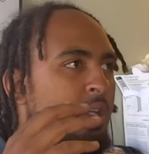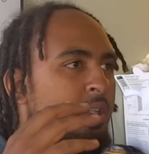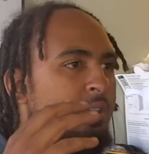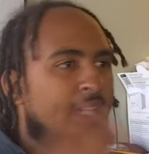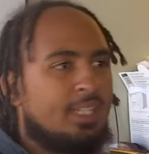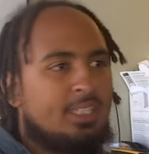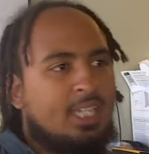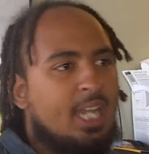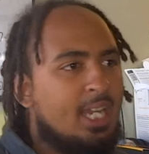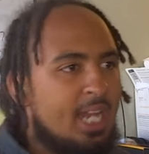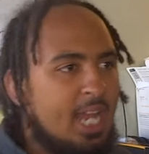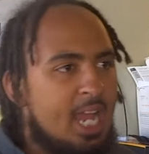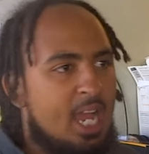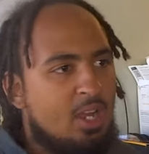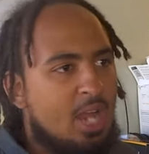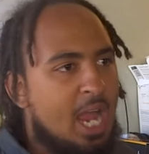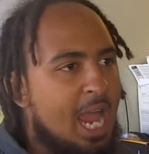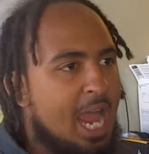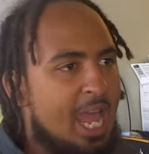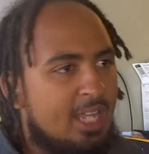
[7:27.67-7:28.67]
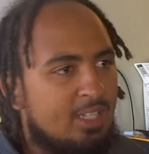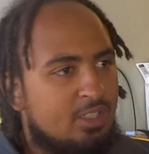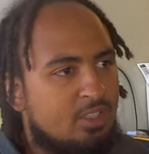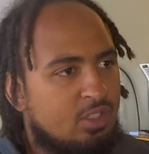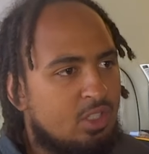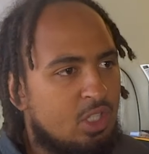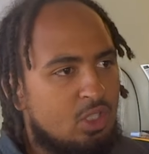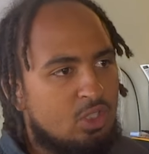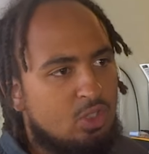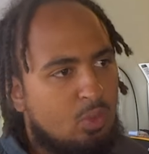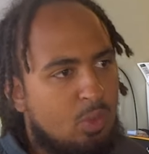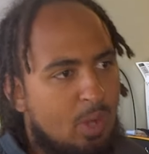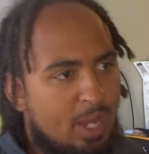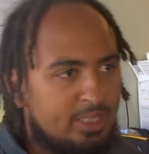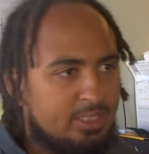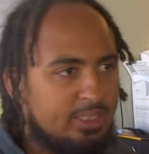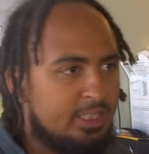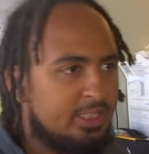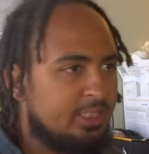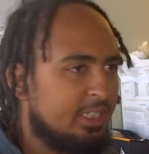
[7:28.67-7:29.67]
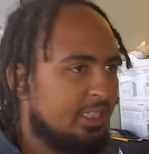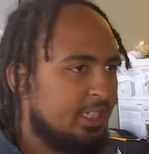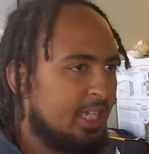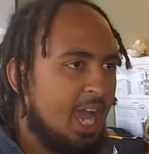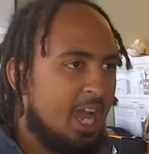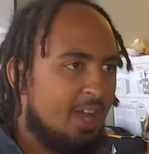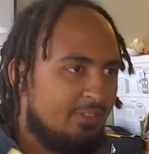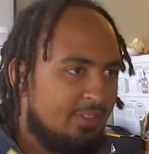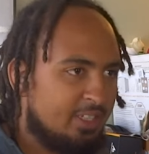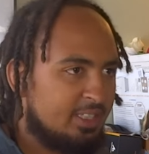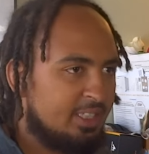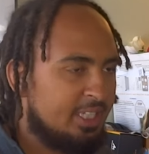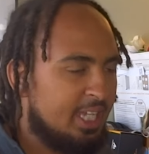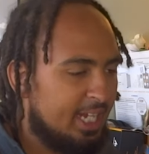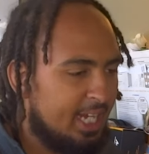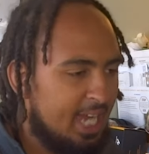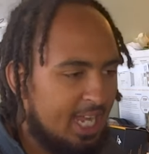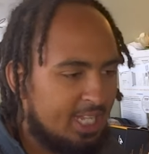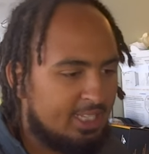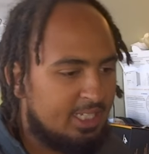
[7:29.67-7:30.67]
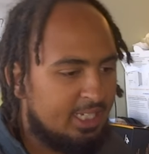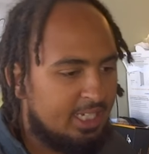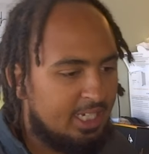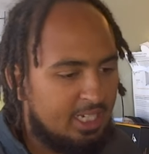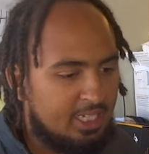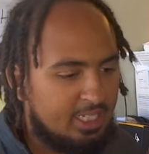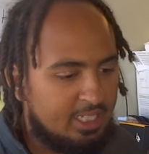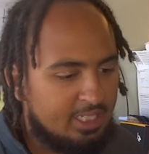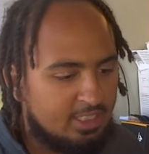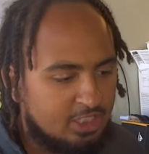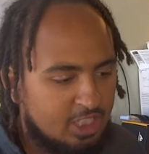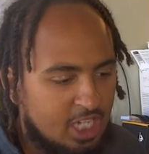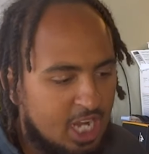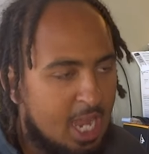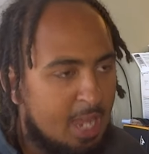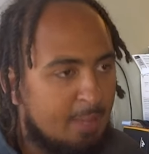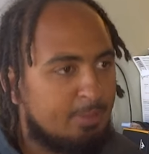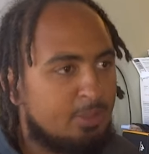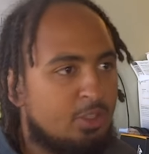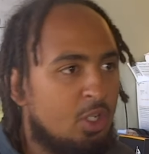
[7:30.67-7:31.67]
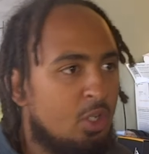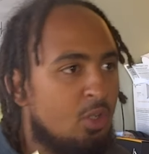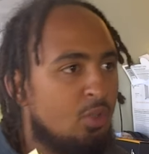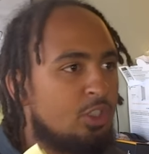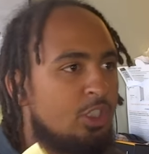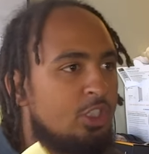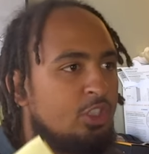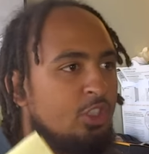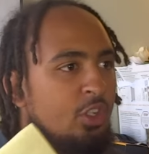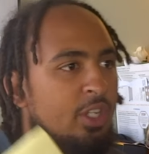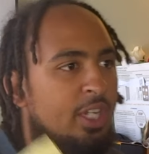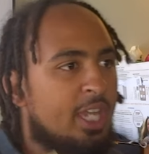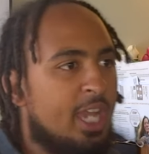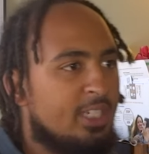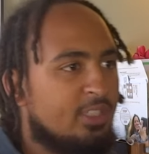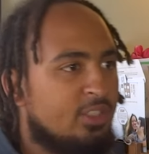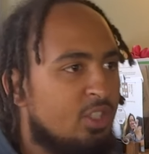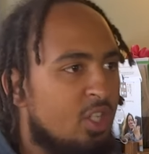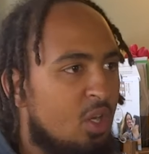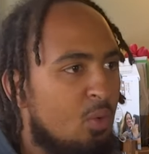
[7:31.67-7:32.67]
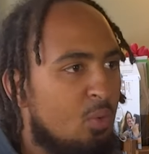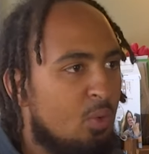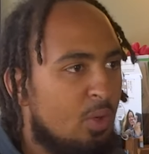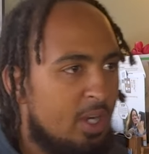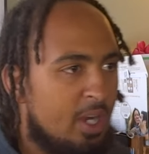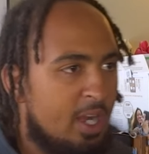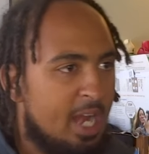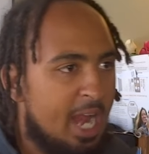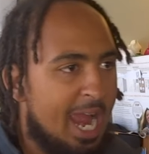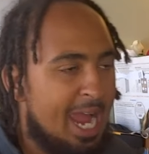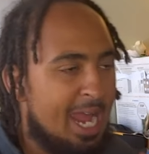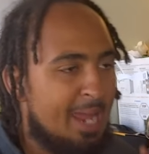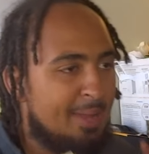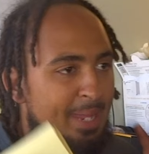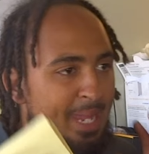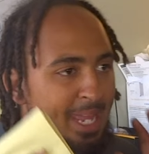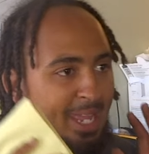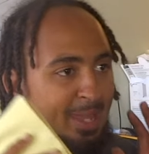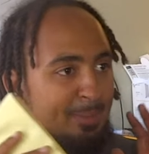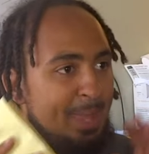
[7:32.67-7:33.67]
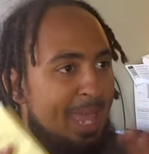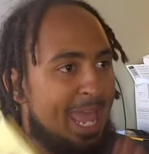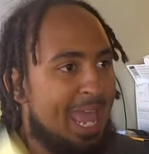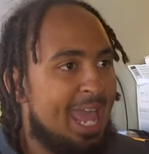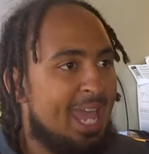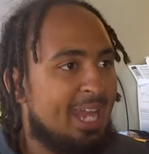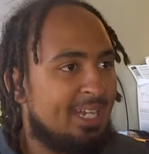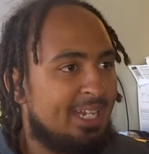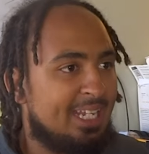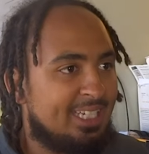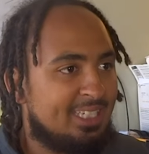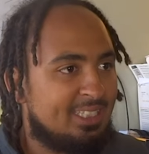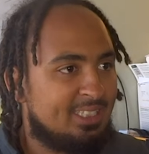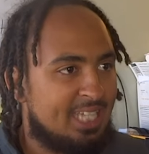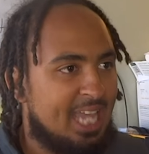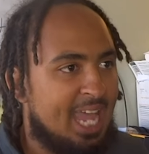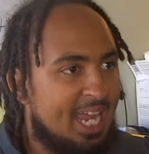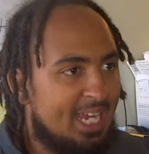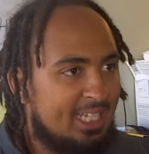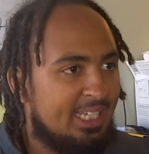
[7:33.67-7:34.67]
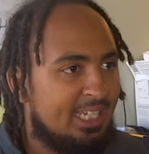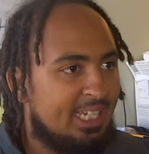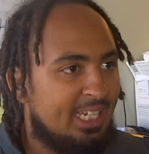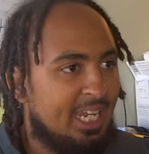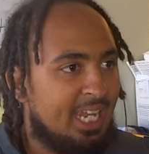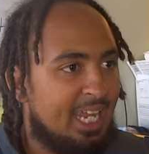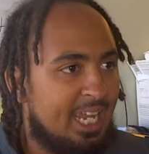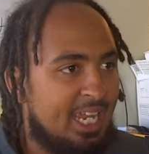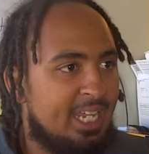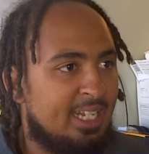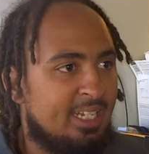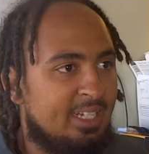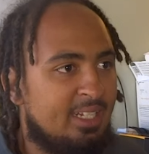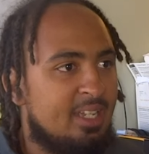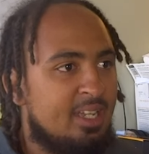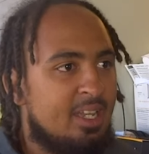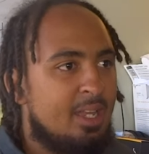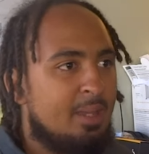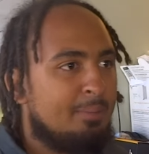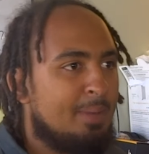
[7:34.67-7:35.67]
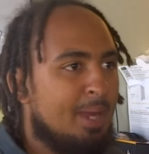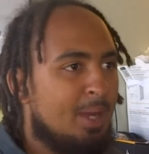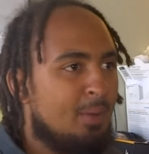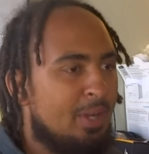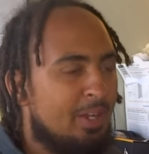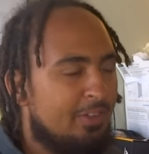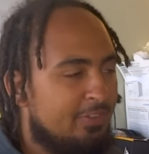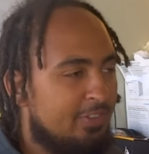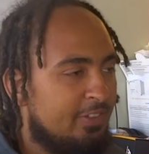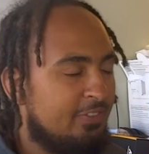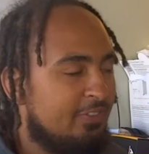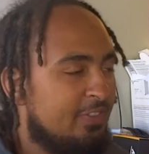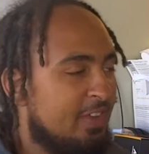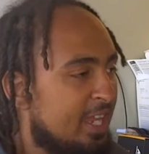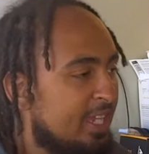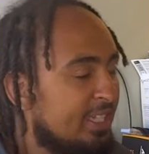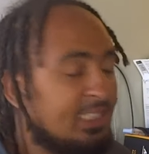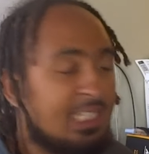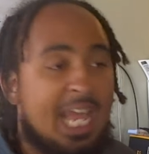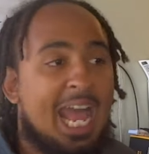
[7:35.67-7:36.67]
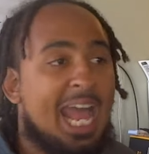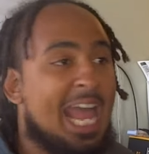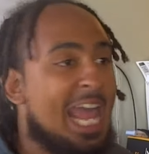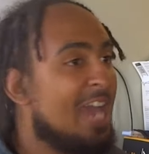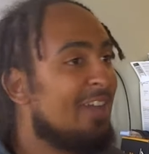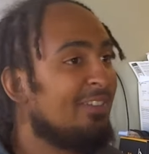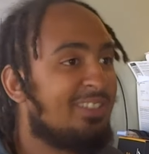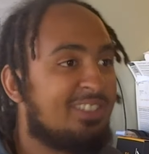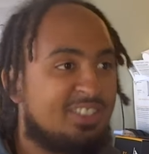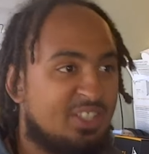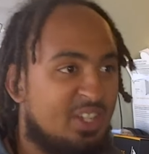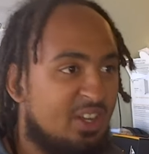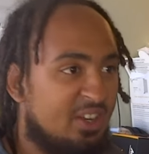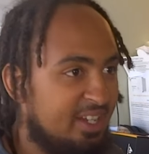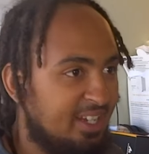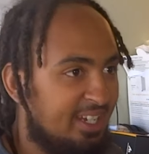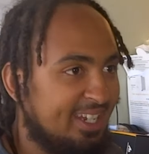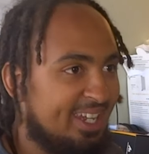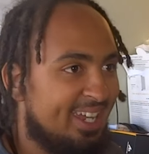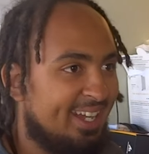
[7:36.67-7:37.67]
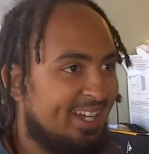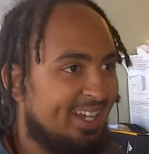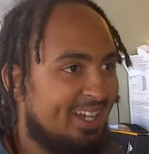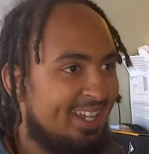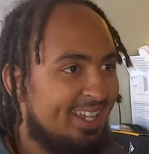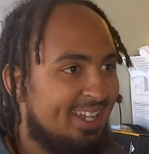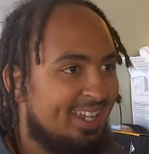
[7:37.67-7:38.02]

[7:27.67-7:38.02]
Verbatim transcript: that's kind of how I answered those questions, and obviously I got the, the job. So just so you guys know where I am at exactly in my Redfin phase, I haven't started yet.